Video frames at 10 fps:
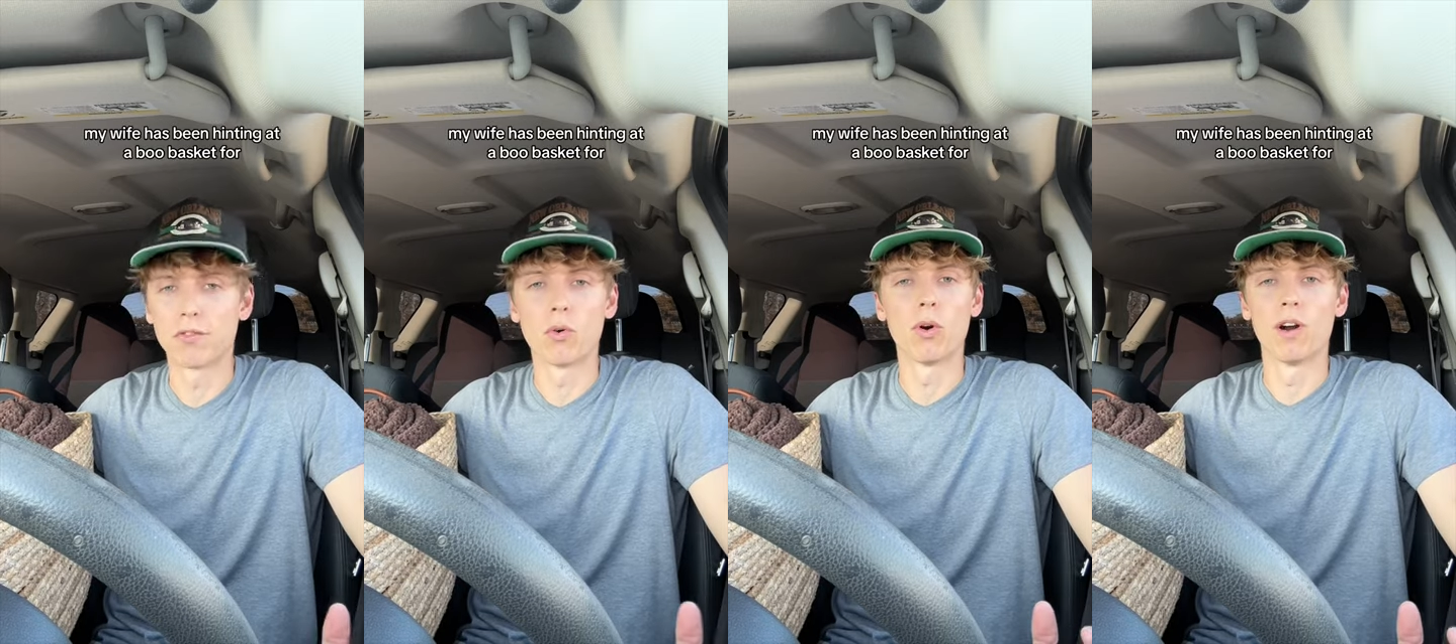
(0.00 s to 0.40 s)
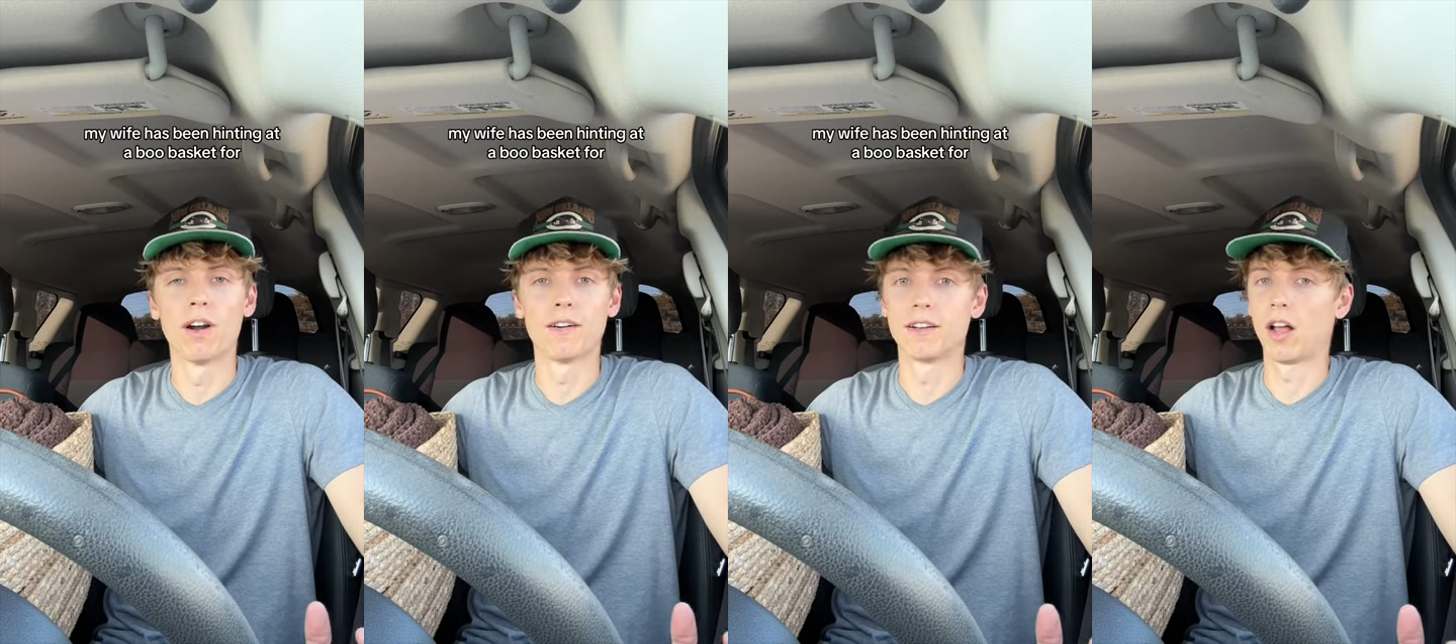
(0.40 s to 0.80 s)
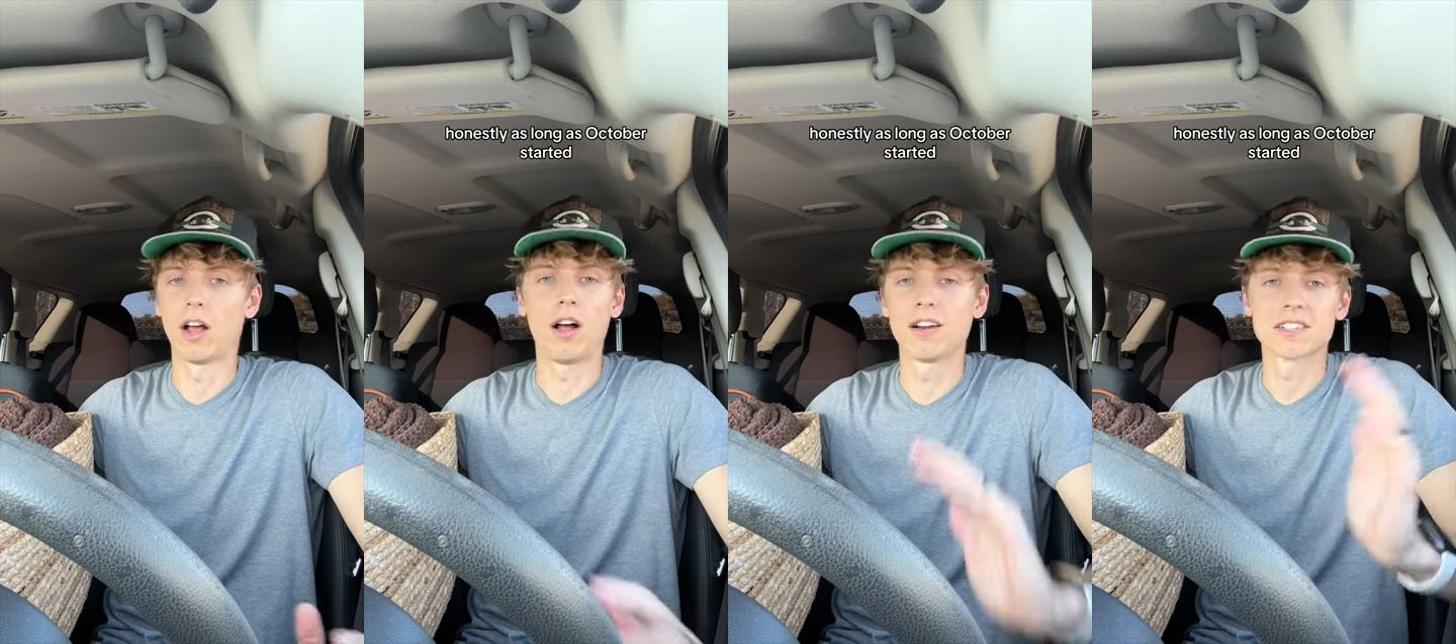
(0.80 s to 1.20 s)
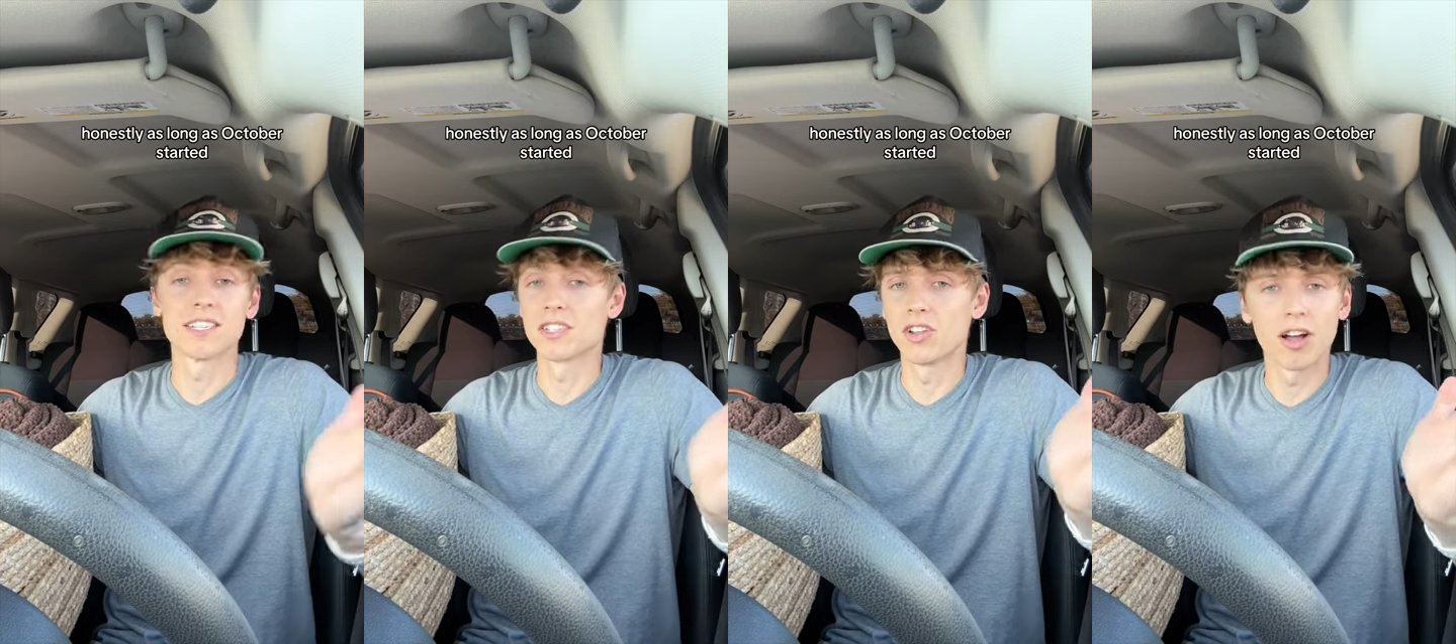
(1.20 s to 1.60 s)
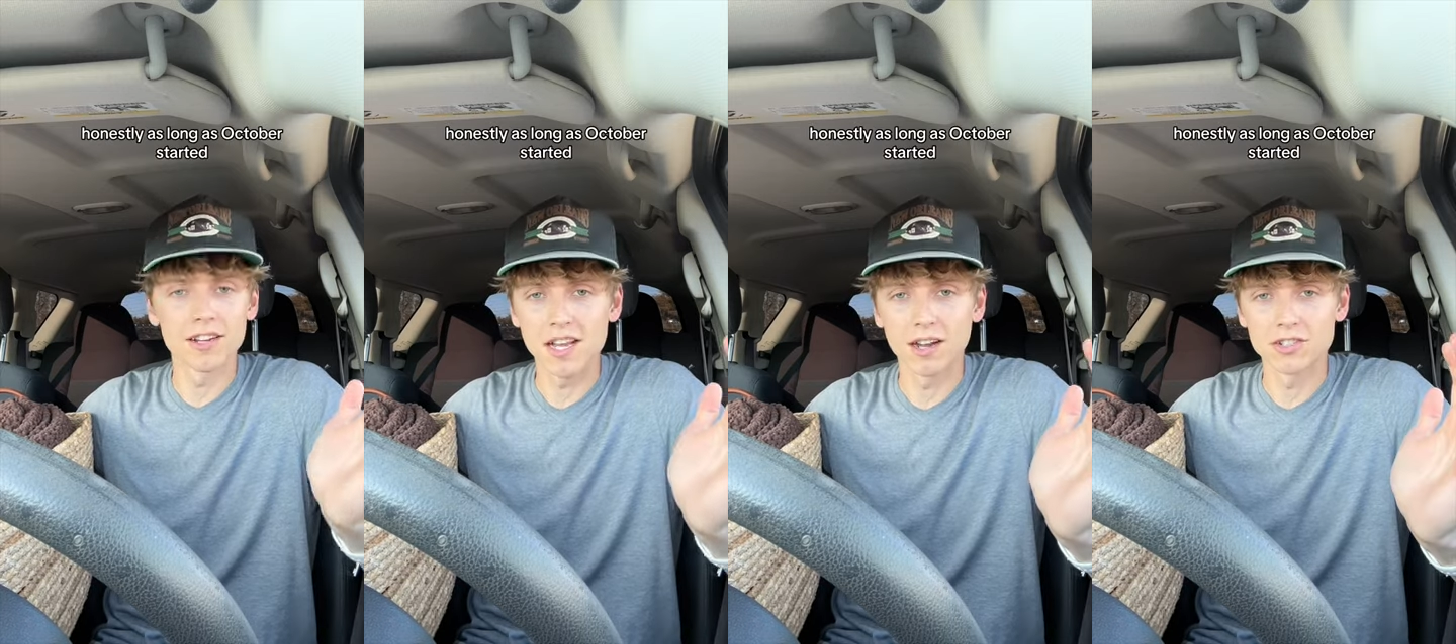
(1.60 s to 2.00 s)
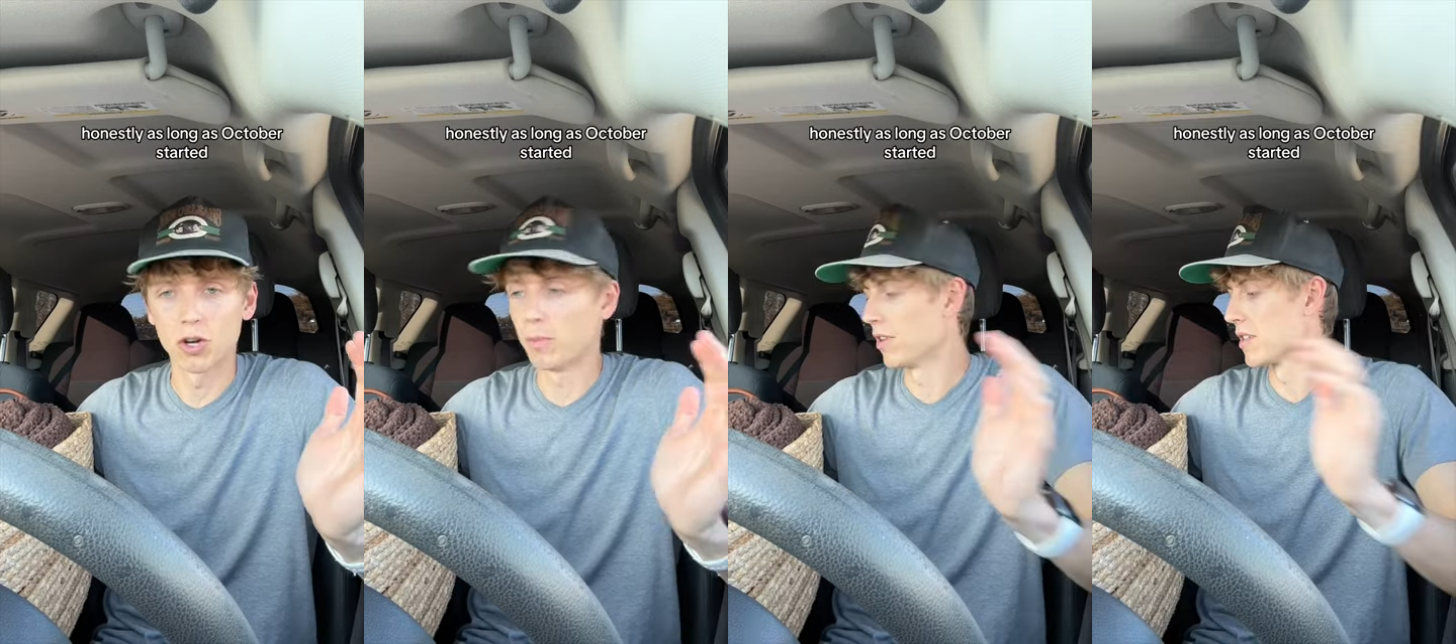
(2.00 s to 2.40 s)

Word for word: for honestly as long as October